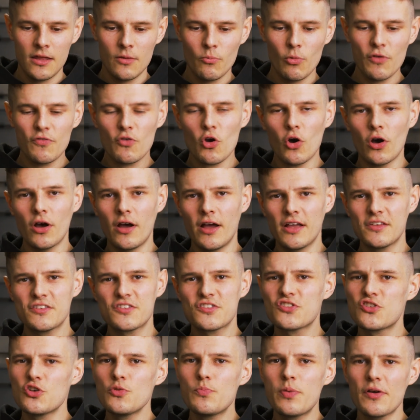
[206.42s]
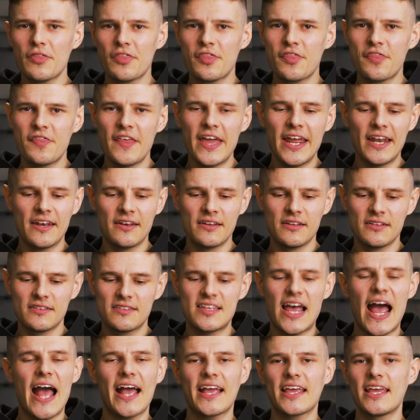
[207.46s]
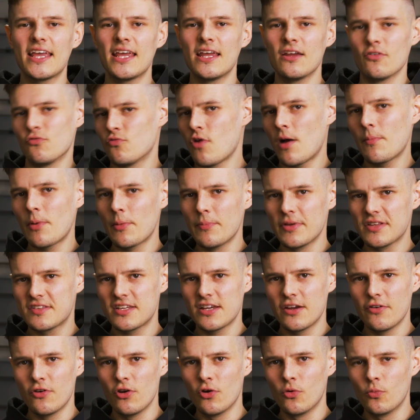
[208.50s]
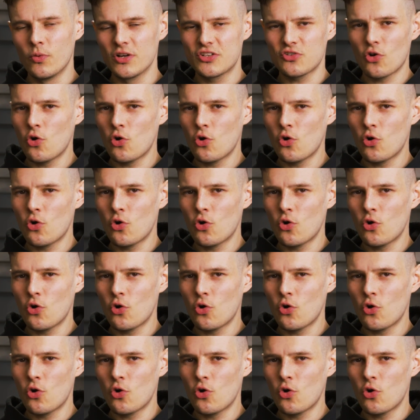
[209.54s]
We've got a super thin, tacky rubber material which